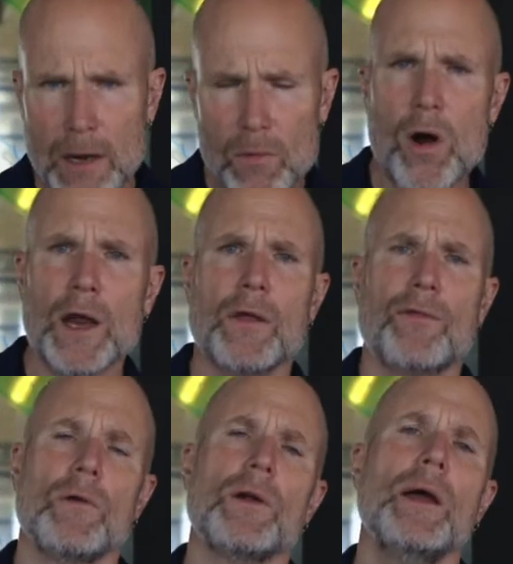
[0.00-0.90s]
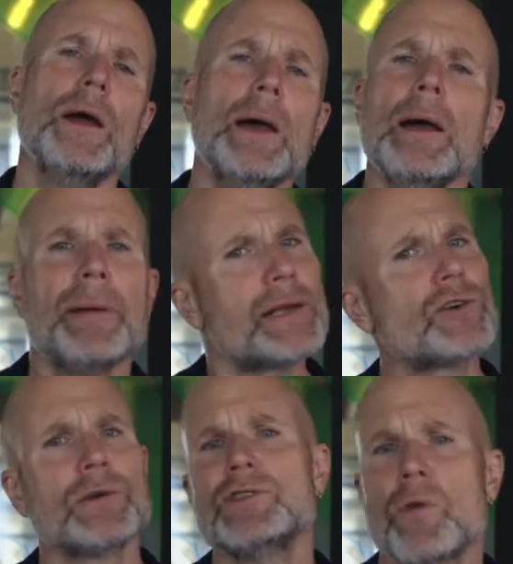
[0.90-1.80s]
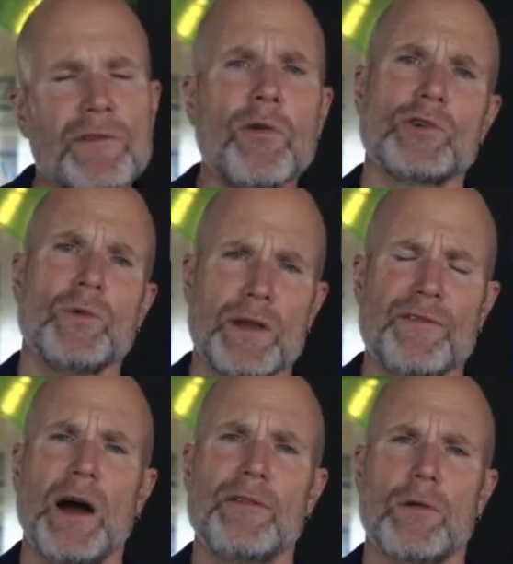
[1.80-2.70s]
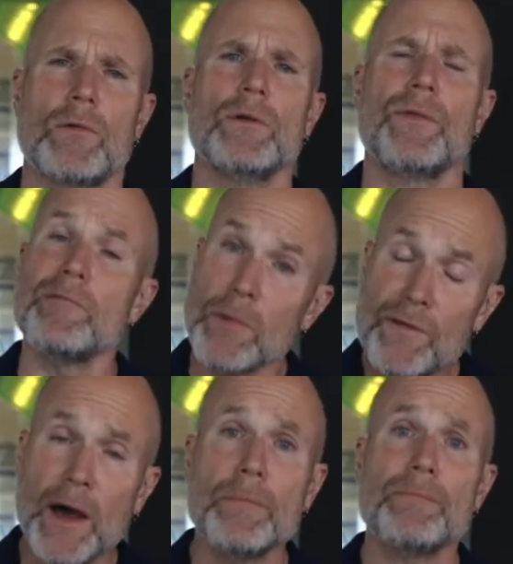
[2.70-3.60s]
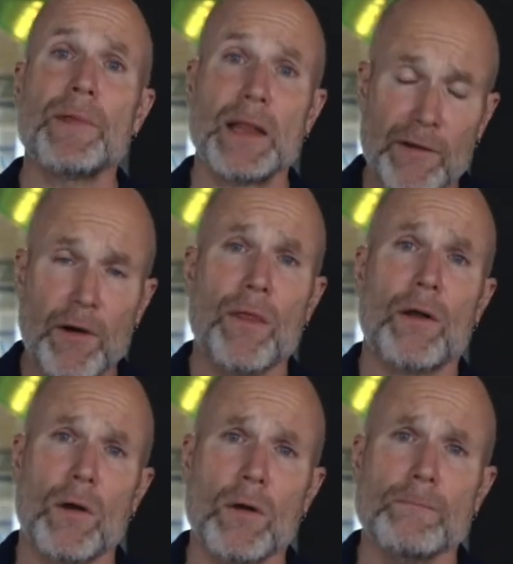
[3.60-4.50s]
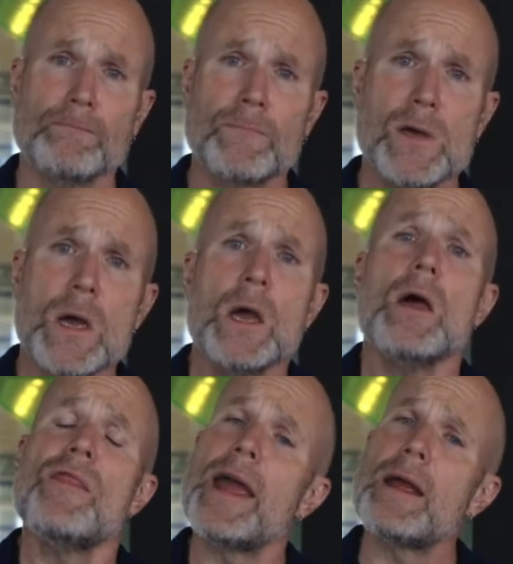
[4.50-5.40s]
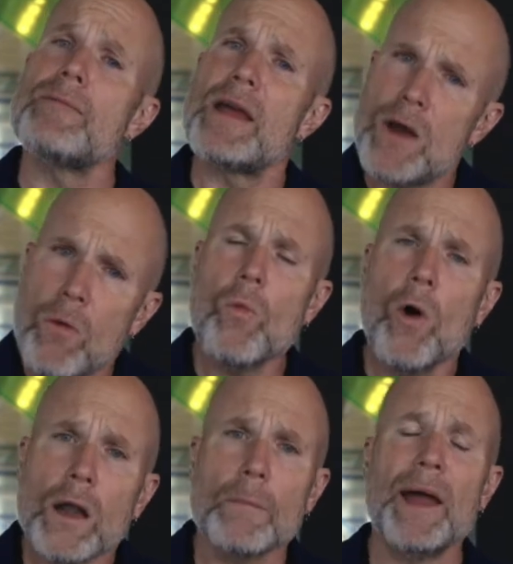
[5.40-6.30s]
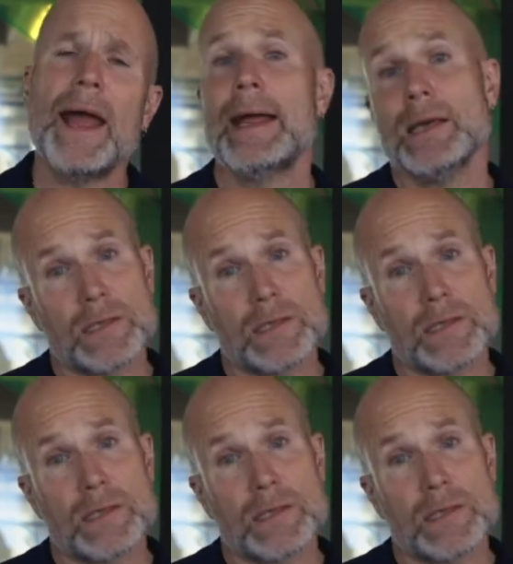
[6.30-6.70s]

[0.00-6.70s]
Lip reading: going to walk you through it. Picture a 24, 25-year-old. They've moved out. They live on their own. They don't want to pay,